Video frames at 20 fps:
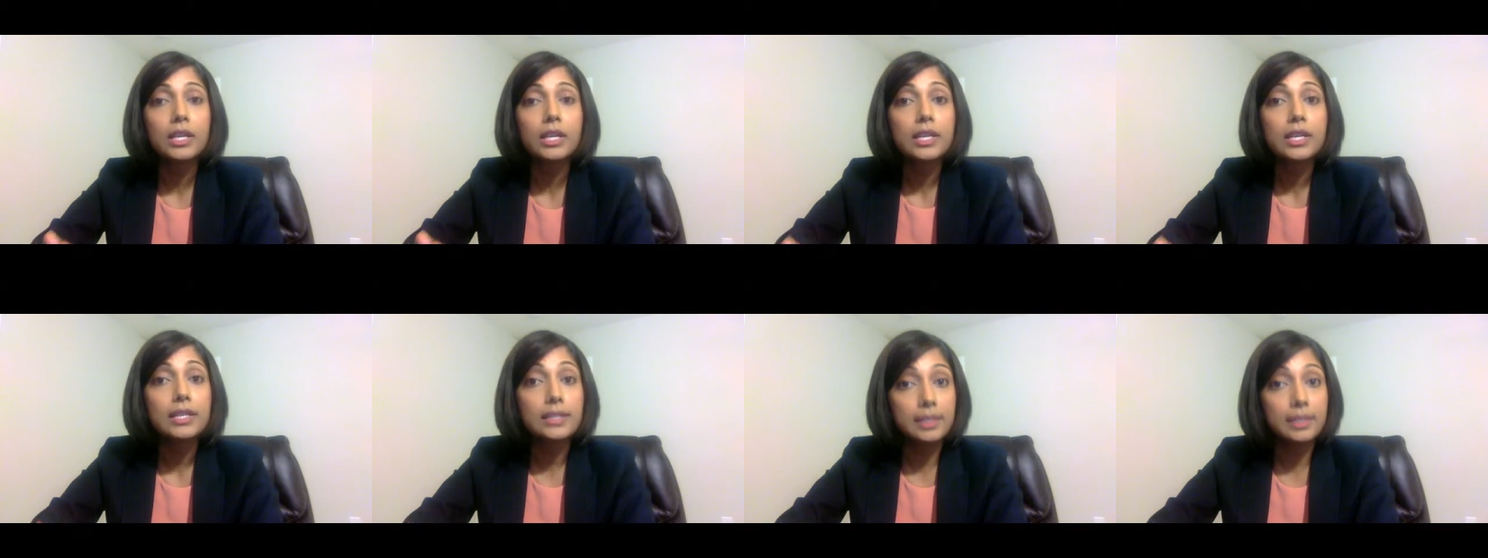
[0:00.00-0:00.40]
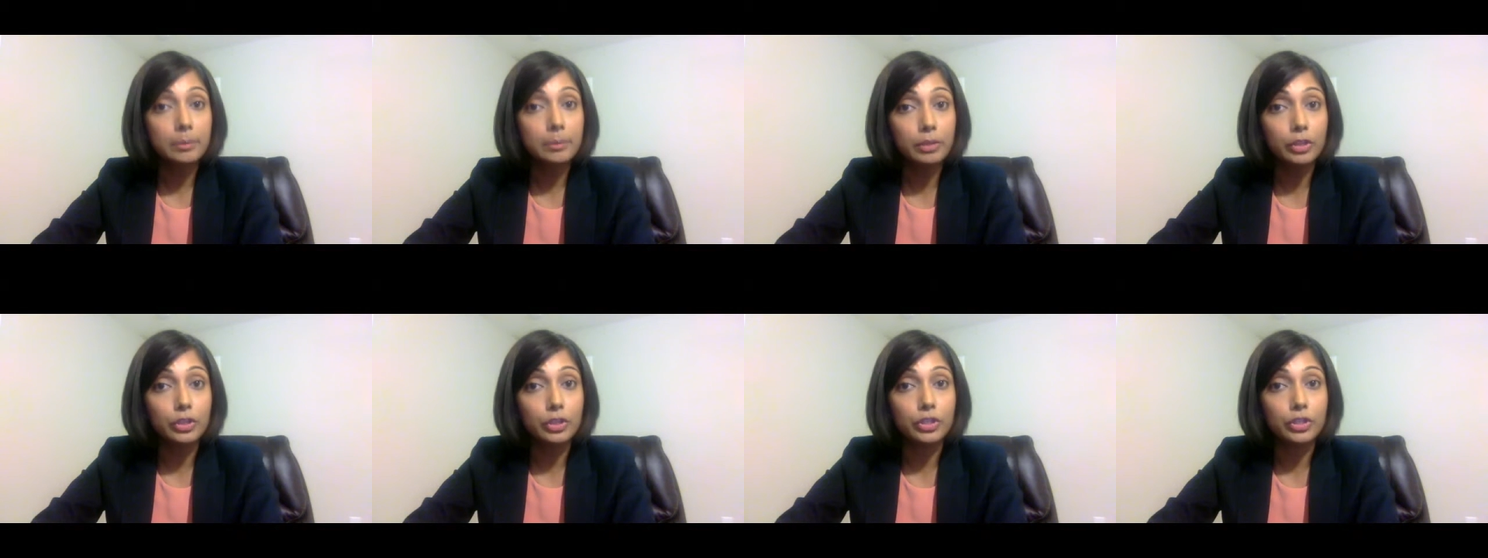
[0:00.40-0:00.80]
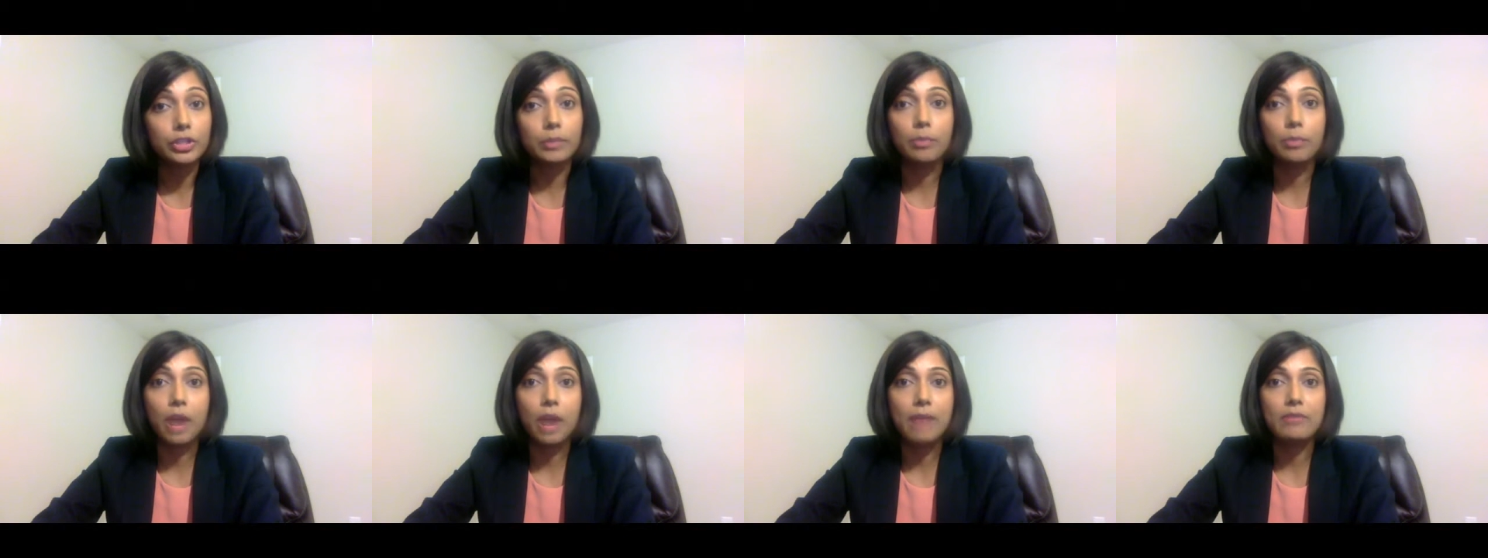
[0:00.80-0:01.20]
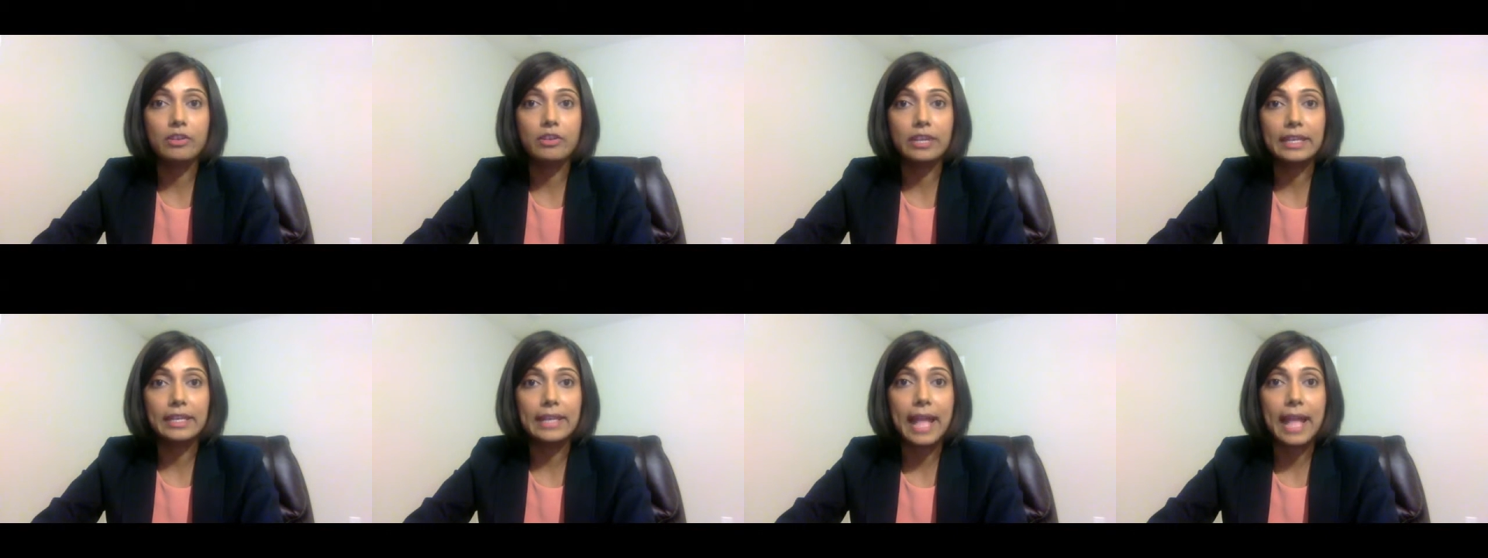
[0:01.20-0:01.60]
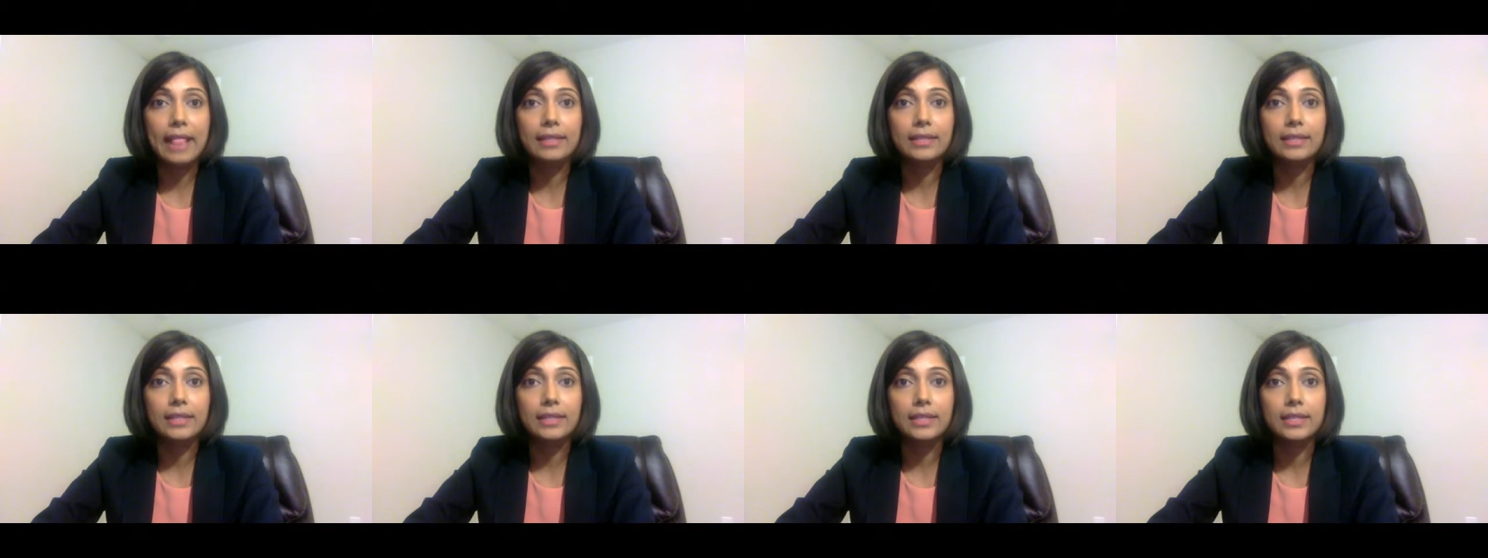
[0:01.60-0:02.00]
Similar to the primary
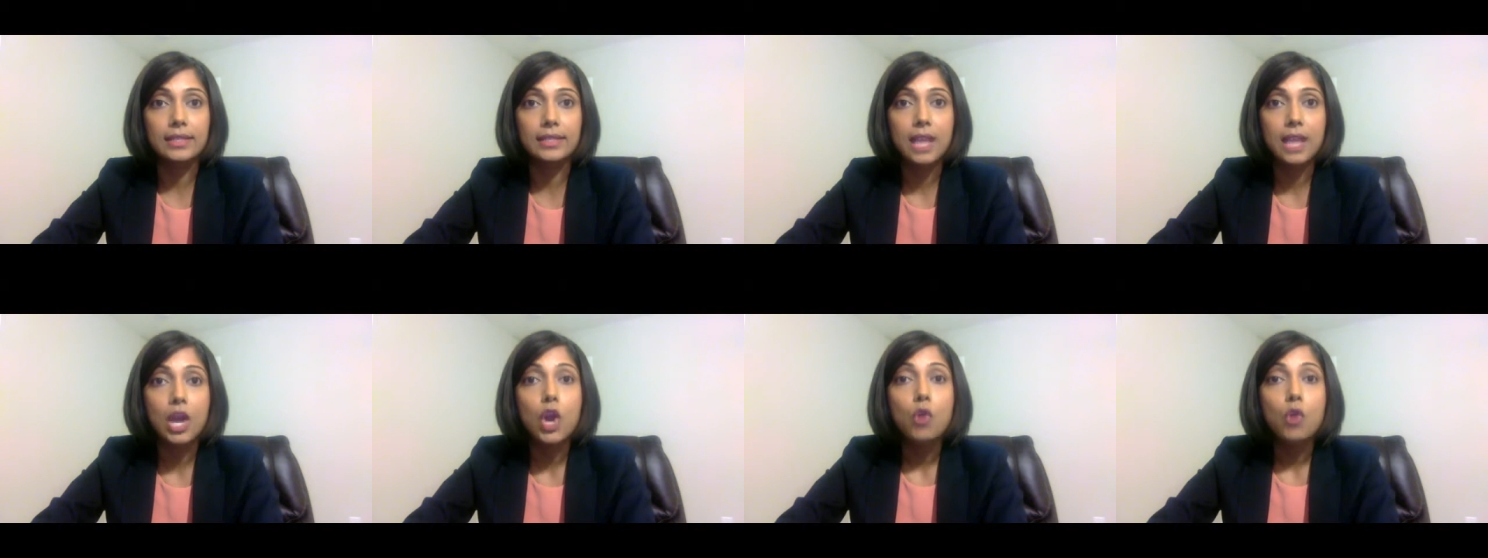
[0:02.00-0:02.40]
analysis,